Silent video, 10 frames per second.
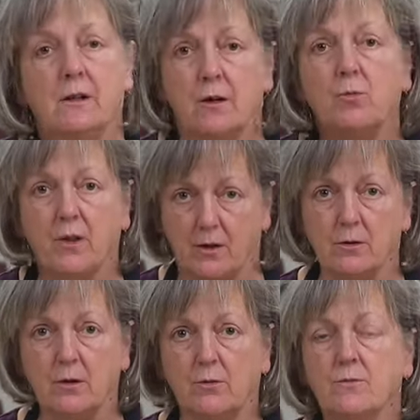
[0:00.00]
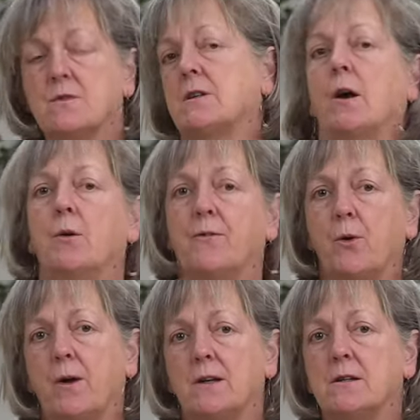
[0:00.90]
glitter with glue. So if
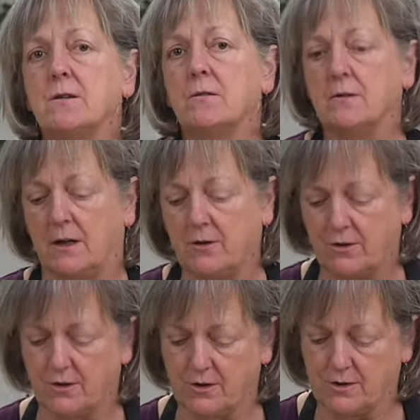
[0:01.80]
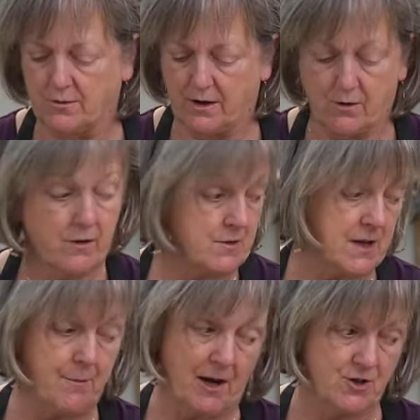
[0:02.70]
you wanted to do glitter, you could do either of those.
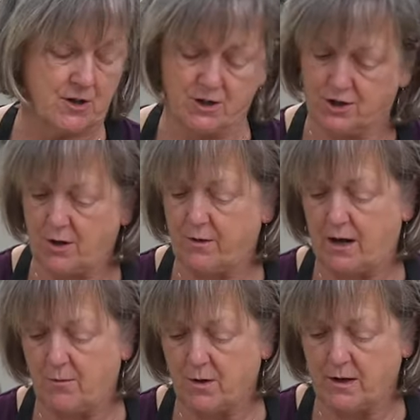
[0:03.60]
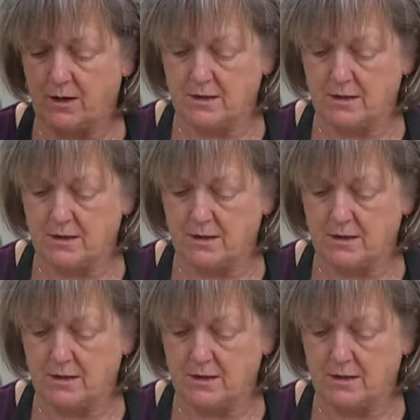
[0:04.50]
I'm actually gonna show that on one of